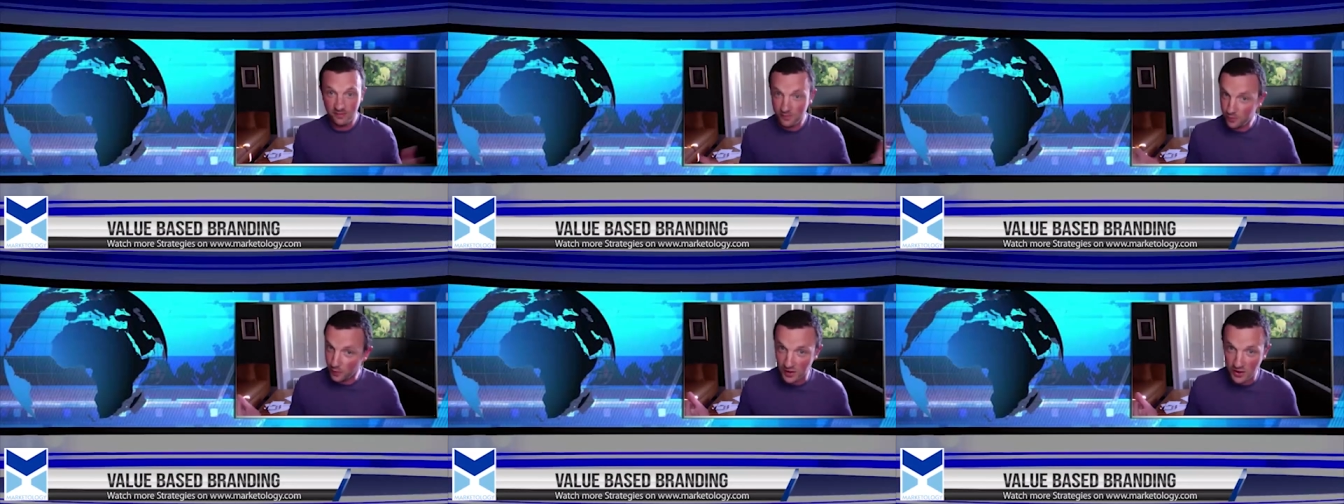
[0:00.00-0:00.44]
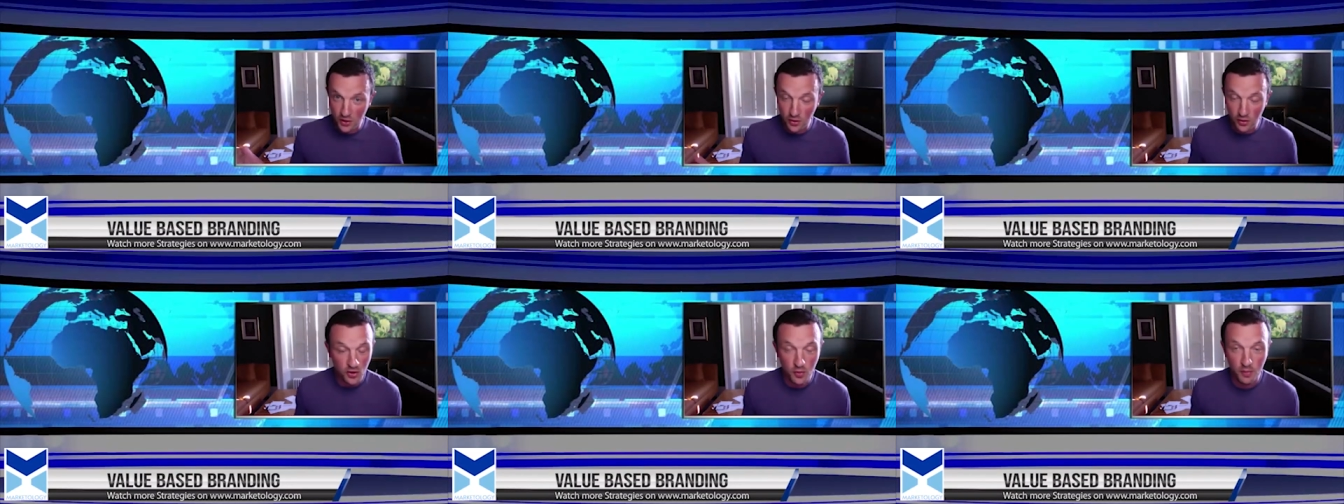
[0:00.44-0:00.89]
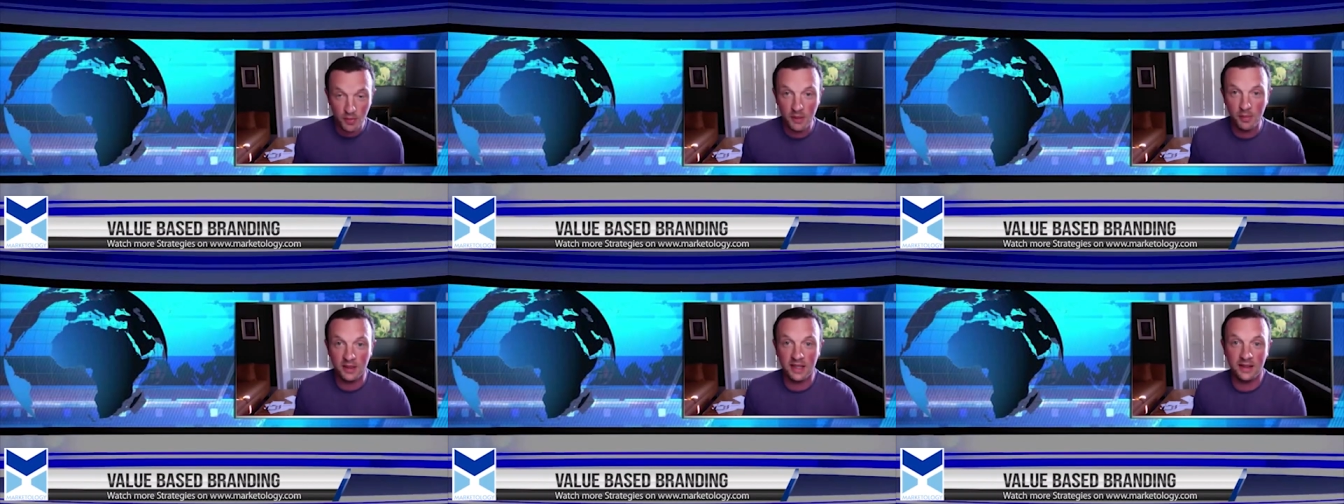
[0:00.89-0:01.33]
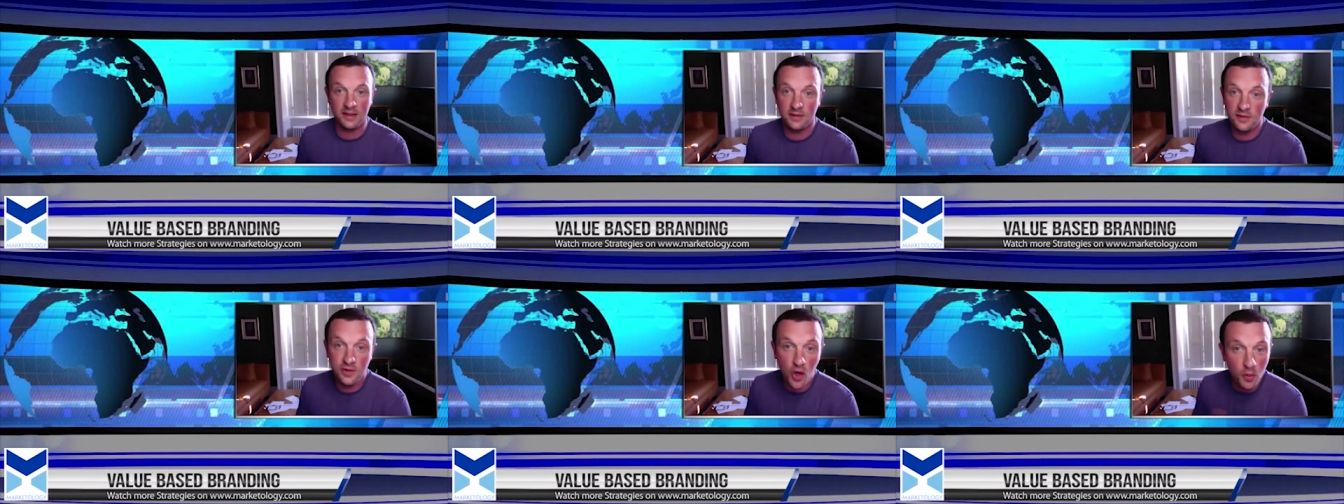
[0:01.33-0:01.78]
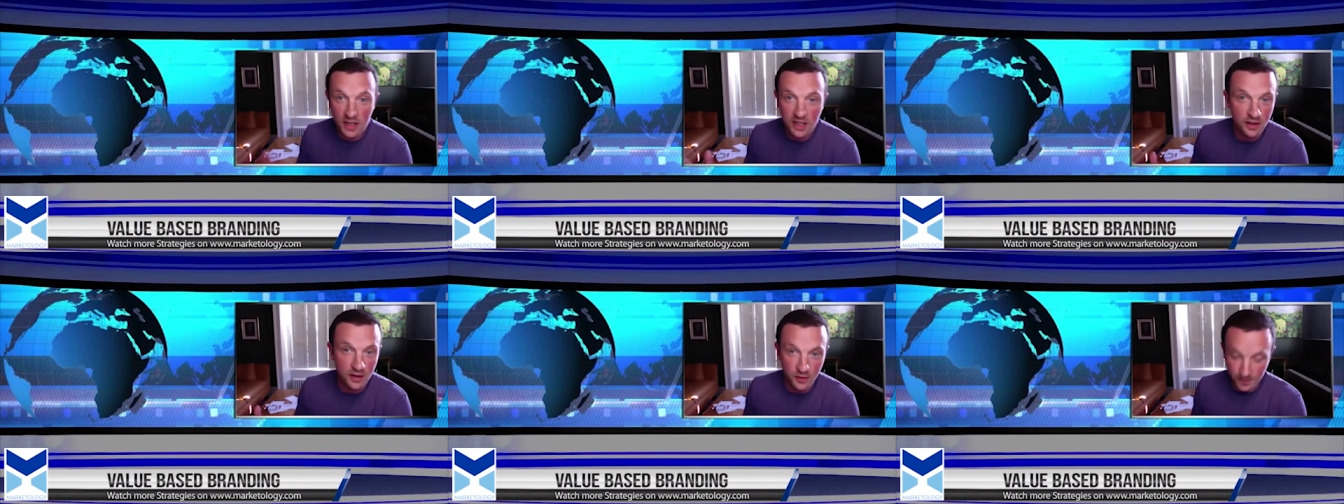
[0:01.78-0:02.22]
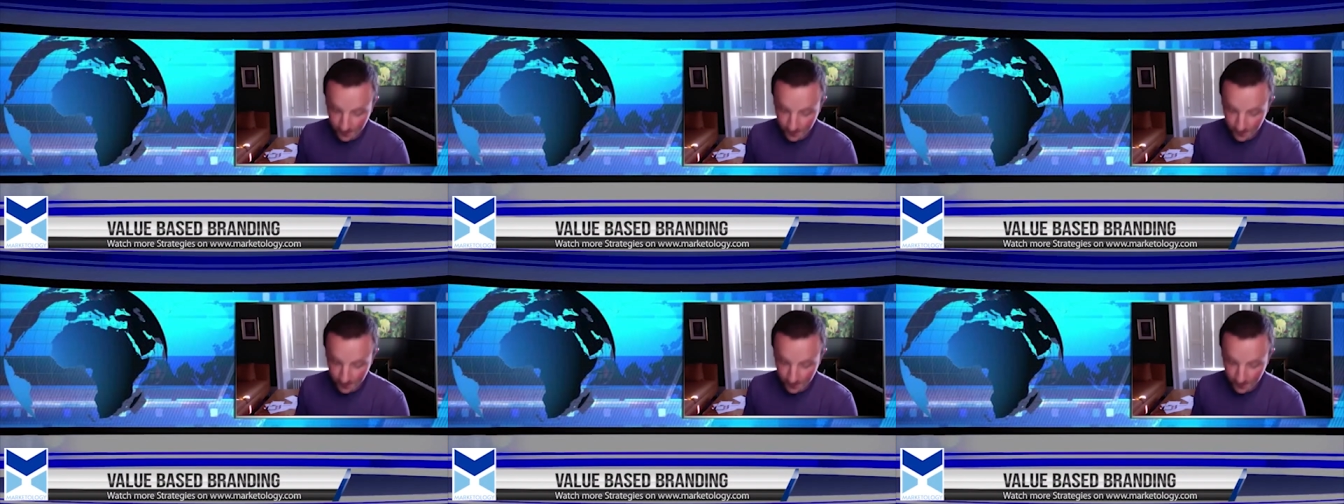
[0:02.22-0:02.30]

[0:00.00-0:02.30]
with two people that nobody knew.